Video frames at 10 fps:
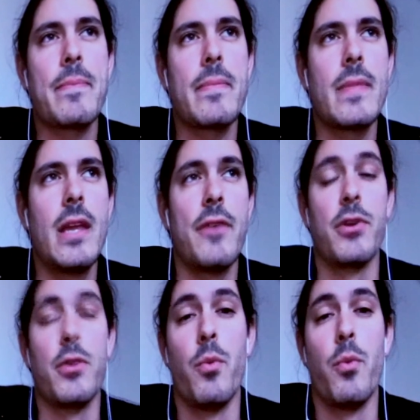If there
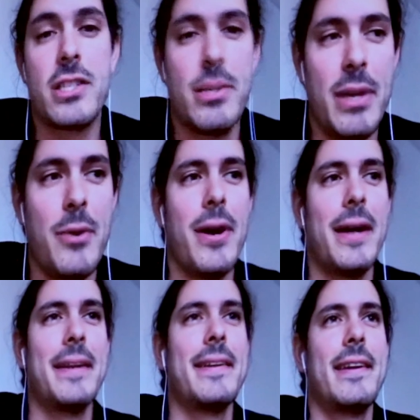was to be one,
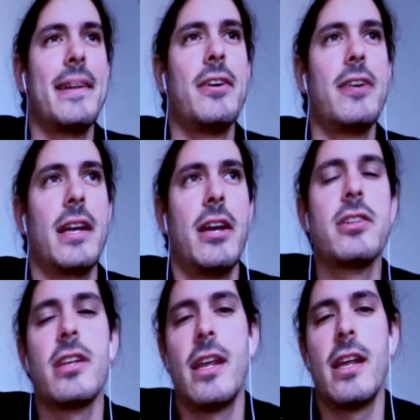here's
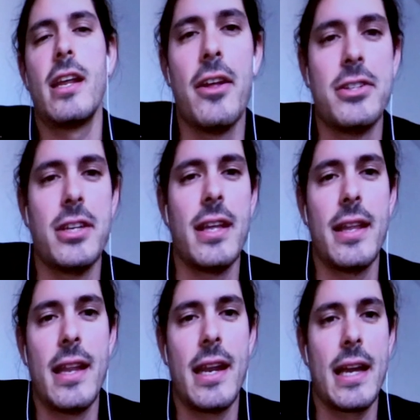an analogy
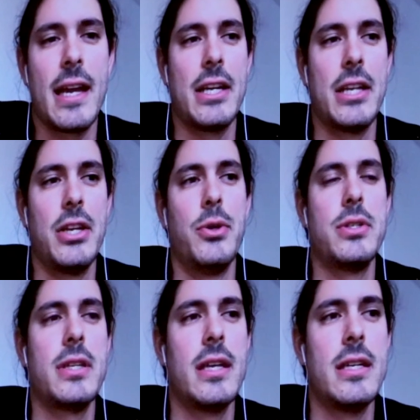that I kind of
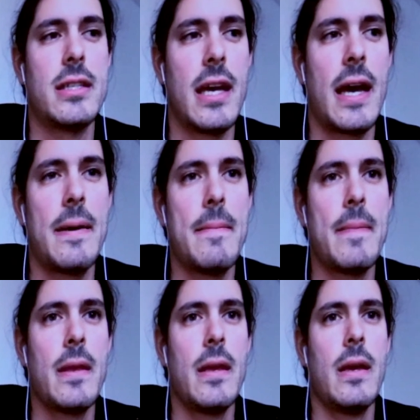use, is that
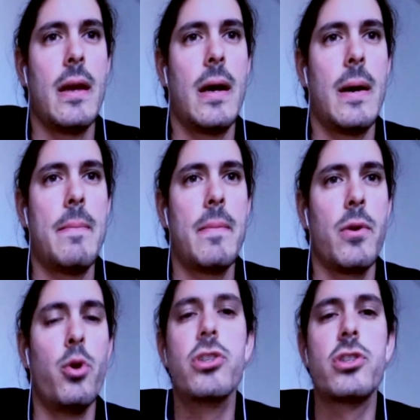
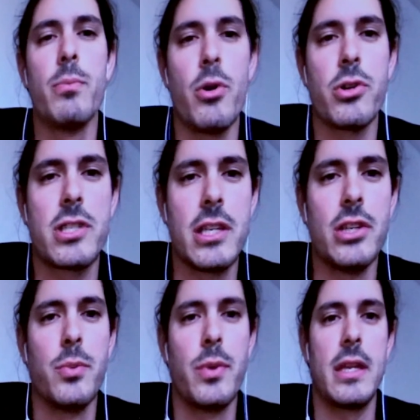who's the most
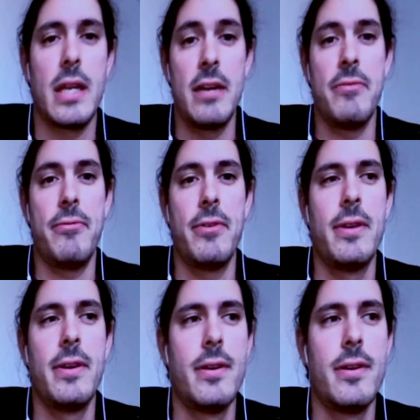skilled with a knife?
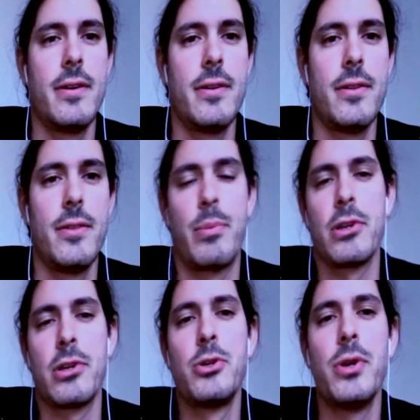The person
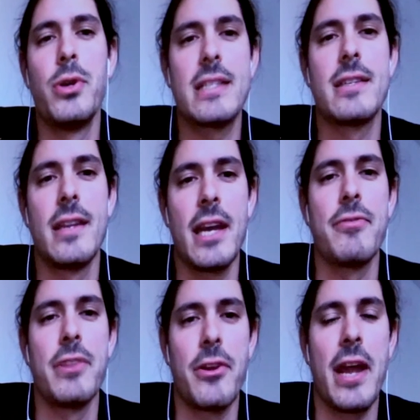who gets the knife
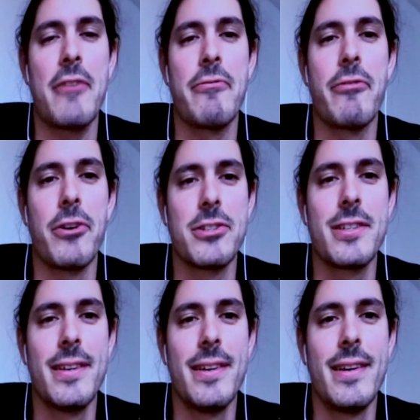in their hand first.
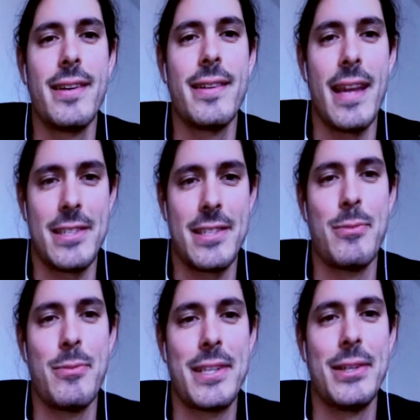That's the most
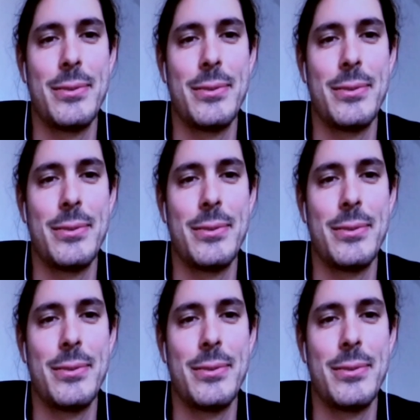skilled with the